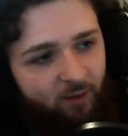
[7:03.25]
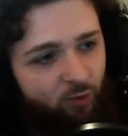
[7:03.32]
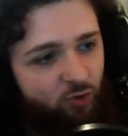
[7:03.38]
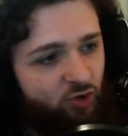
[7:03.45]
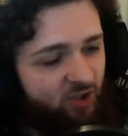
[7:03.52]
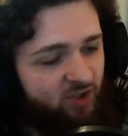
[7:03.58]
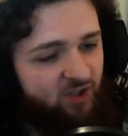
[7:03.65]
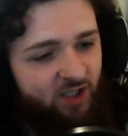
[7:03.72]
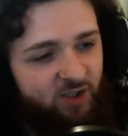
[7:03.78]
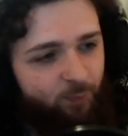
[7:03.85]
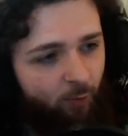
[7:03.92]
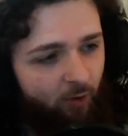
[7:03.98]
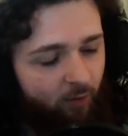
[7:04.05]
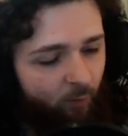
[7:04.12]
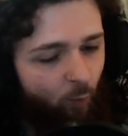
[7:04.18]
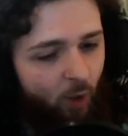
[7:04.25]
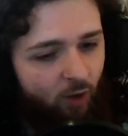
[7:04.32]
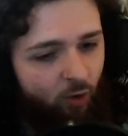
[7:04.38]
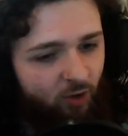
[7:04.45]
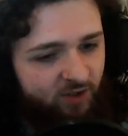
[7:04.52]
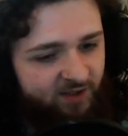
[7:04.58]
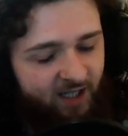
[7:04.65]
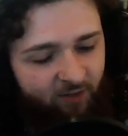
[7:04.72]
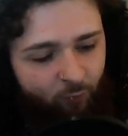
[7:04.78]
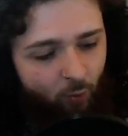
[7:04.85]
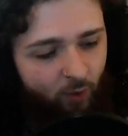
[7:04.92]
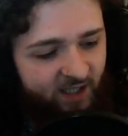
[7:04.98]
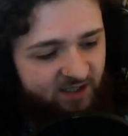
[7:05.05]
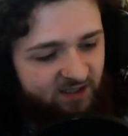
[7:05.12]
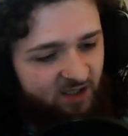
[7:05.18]
It was just Sunspot. 1 cost,
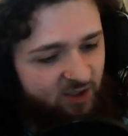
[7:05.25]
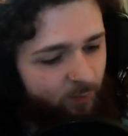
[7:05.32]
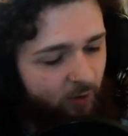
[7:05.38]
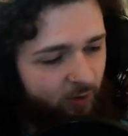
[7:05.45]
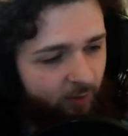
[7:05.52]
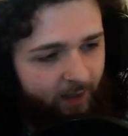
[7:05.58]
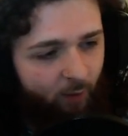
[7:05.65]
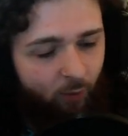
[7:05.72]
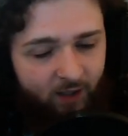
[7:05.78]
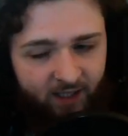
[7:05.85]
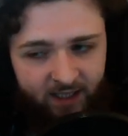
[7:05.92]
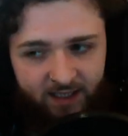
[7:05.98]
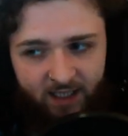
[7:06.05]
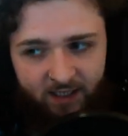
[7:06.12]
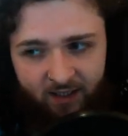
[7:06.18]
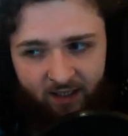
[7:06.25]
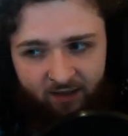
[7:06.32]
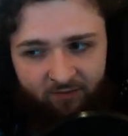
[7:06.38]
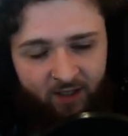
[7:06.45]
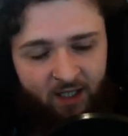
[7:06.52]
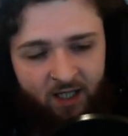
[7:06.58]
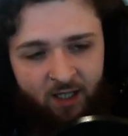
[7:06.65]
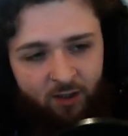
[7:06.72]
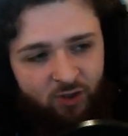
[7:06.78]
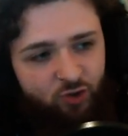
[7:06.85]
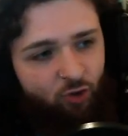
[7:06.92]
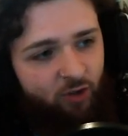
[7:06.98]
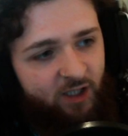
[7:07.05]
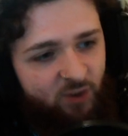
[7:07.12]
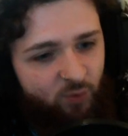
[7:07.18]
everyone has Sunspot, no matter what kind of deck you have.
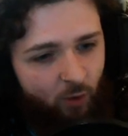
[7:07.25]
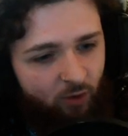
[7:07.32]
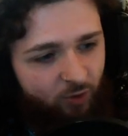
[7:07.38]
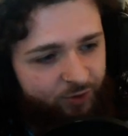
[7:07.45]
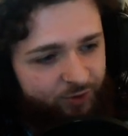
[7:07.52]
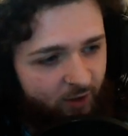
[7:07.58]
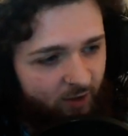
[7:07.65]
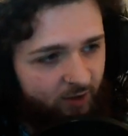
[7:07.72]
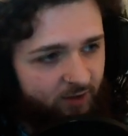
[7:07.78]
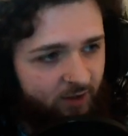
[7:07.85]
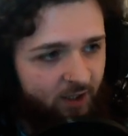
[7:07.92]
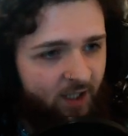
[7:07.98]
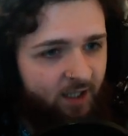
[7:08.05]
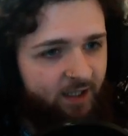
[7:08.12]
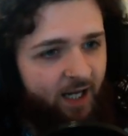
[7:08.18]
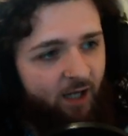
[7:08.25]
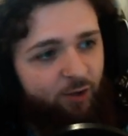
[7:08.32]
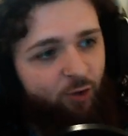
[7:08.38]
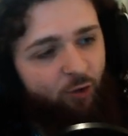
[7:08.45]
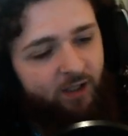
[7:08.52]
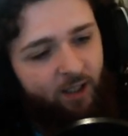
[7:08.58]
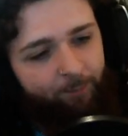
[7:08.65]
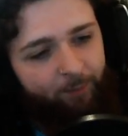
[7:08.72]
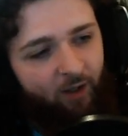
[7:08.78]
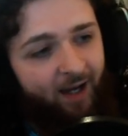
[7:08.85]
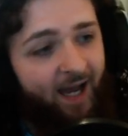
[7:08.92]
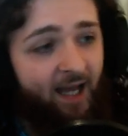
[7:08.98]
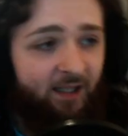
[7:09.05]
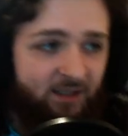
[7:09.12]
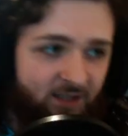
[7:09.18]
Strongest 1-cost card. Now you got Nebula
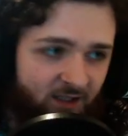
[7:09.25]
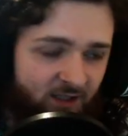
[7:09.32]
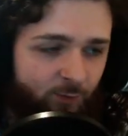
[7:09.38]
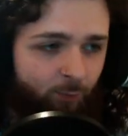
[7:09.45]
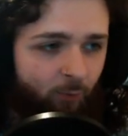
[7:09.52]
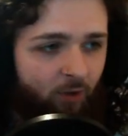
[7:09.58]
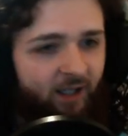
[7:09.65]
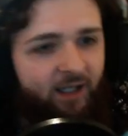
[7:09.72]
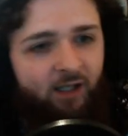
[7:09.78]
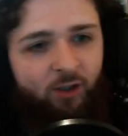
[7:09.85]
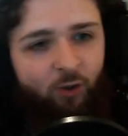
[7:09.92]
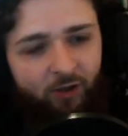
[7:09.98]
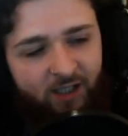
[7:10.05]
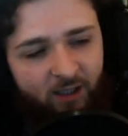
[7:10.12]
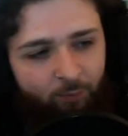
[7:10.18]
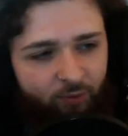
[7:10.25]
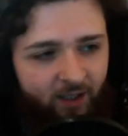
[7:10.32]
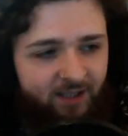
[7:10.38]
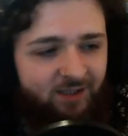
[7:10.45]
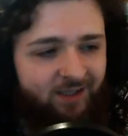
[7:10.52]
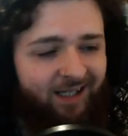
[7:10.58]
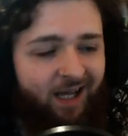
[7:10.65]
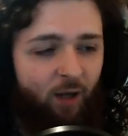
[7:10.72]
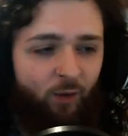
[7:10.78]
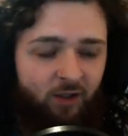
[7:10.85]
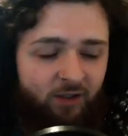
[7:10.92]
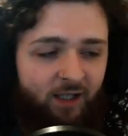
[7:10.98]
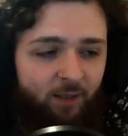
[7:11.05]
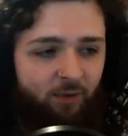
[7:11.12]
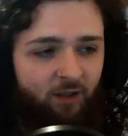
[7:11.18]
and Sunspot, and now you got Kitty Pryde to counter
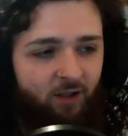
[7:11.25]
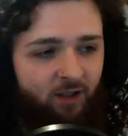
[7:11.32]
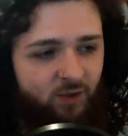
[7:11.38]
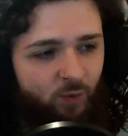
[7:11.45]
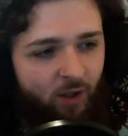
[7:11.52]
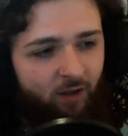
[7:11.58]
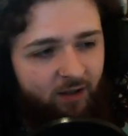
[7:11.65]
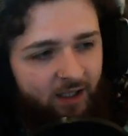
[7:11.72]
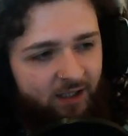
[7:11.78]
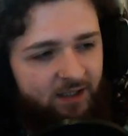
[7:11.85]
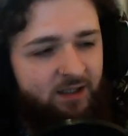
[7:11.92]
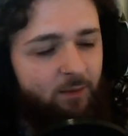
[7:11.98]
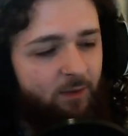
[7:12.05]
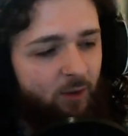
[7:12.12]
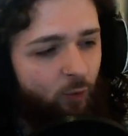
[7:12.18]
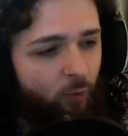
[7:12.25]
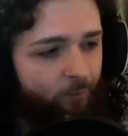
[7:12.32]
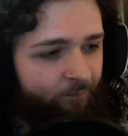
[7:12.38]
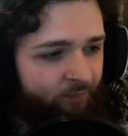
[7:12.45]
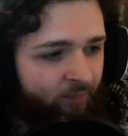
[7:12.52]
Nebula as well. It's going to be cool.